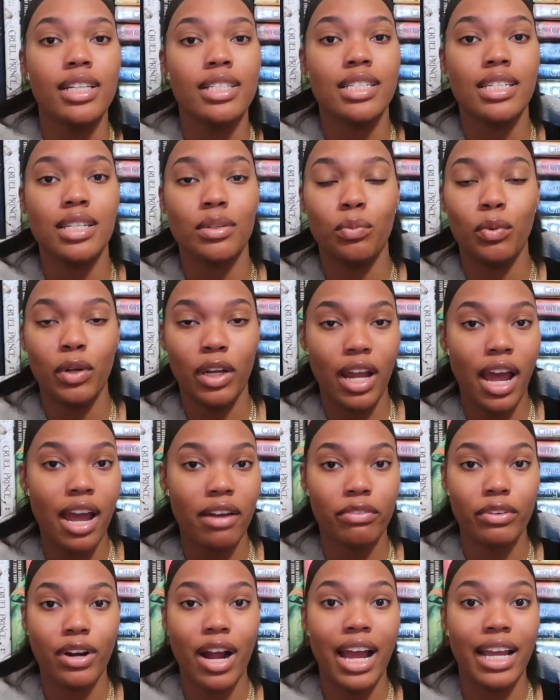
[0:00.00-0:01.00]
to
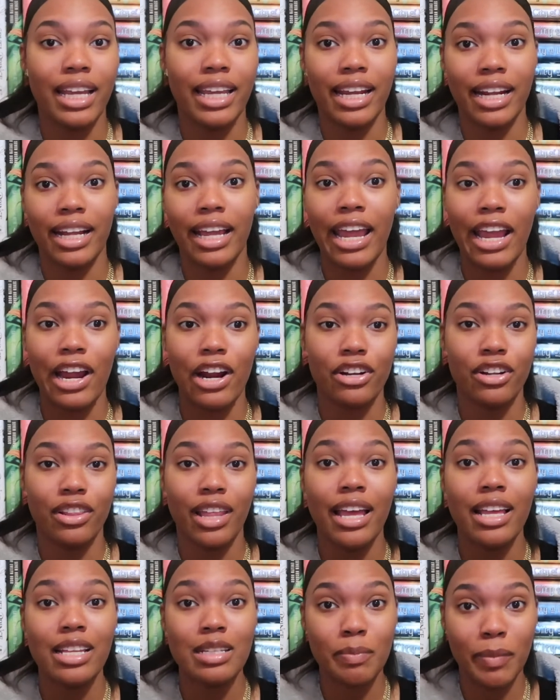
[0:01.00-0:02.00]
whenever I get a character
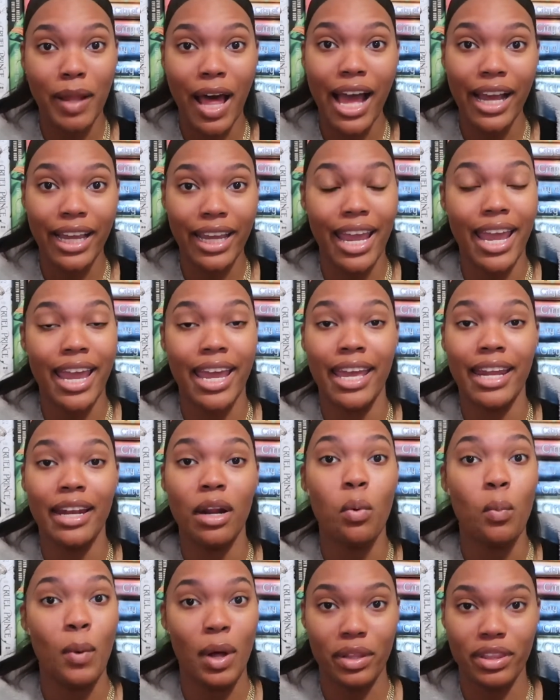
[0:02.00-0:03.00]
that is black
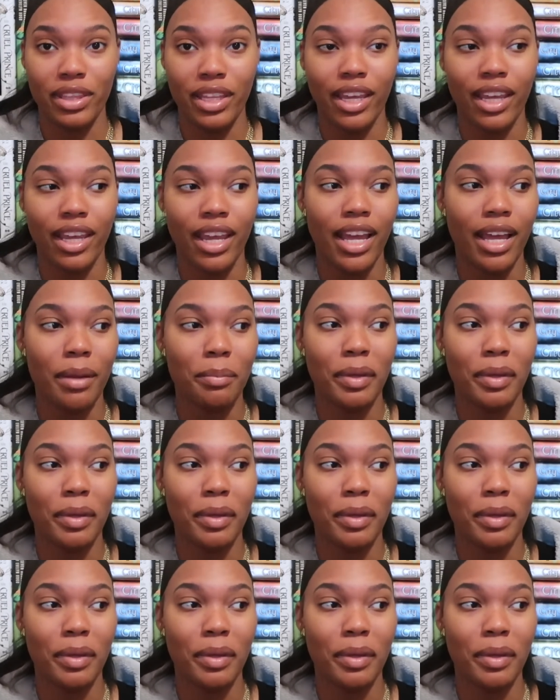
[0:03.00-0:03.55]
and wealthy,